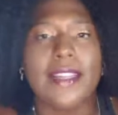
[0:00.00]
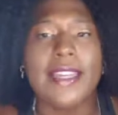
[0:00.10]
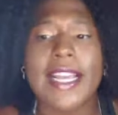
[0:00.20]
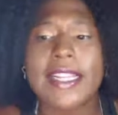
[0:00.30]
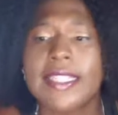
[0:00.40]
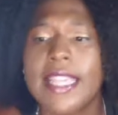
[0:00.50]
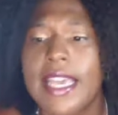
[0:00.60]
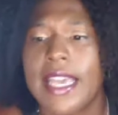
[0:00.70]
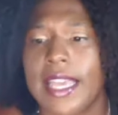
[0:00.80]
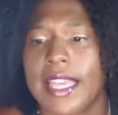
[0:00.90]
Next
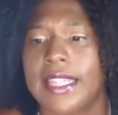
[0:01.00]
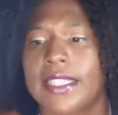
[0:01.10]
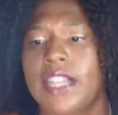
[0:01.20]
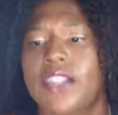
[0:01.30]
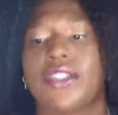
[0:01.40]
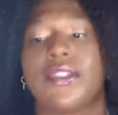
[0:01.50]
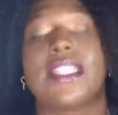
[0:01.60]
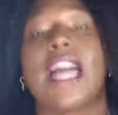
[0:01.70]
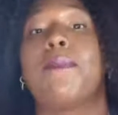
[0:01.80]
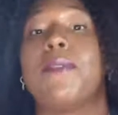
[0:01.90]
is to
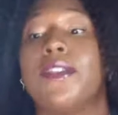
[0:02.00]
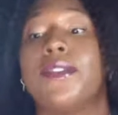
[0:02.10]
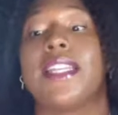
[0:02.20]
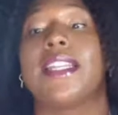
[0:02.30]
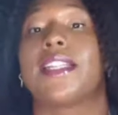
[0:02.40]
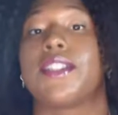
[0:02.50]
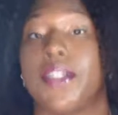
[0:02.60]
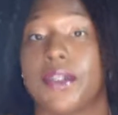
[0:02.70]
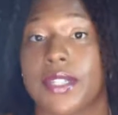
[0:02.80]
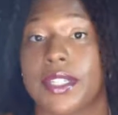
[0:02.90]
stop using
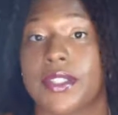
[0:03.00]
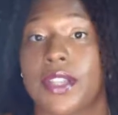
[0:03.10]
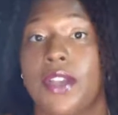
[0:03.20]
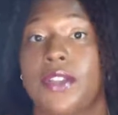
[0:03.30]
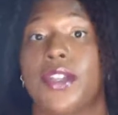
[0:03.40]
excuses.